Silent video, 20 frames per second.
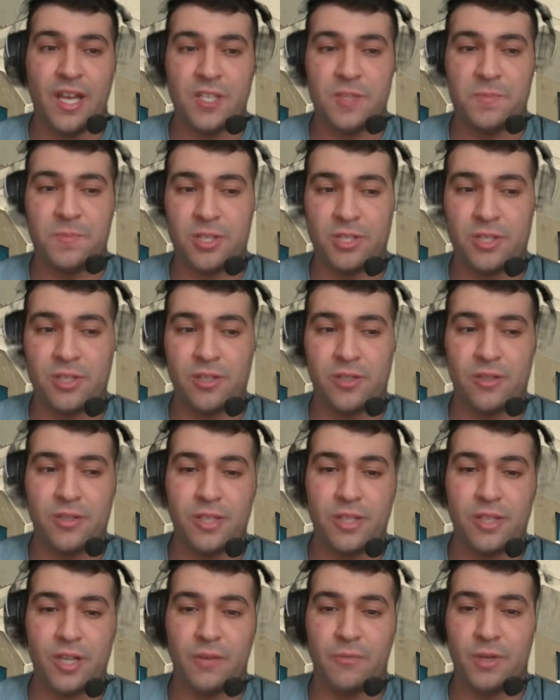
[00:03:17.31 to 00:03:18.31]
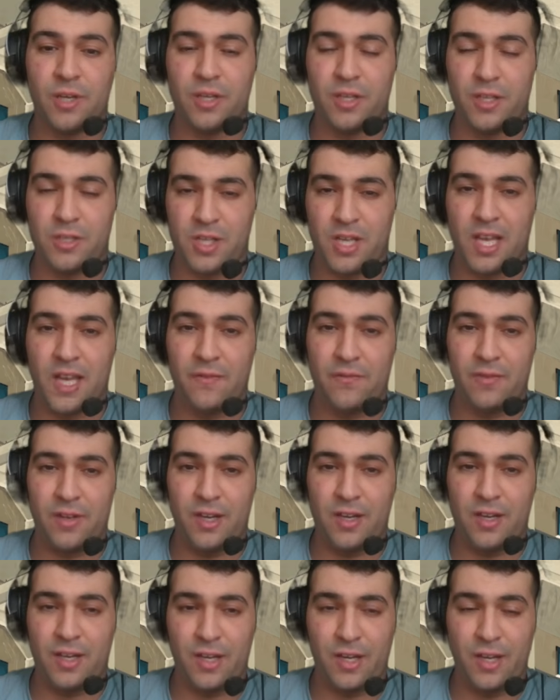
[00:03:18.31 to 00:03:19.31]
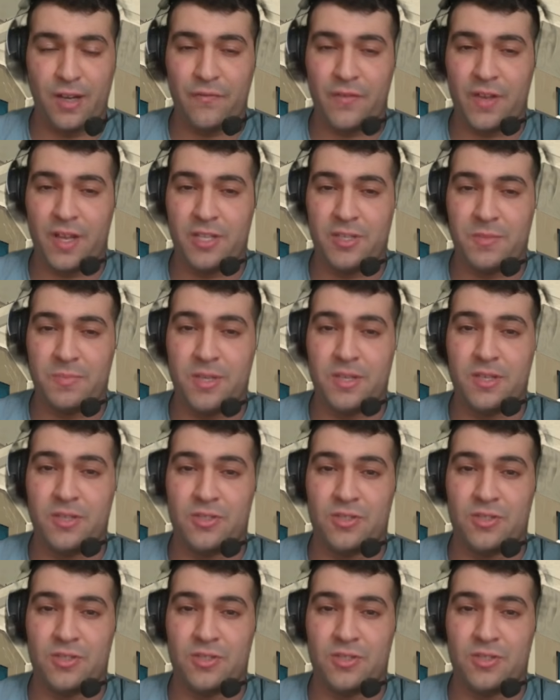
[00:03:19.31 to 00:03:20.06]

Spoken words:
especially early on when it doesn't have enough HP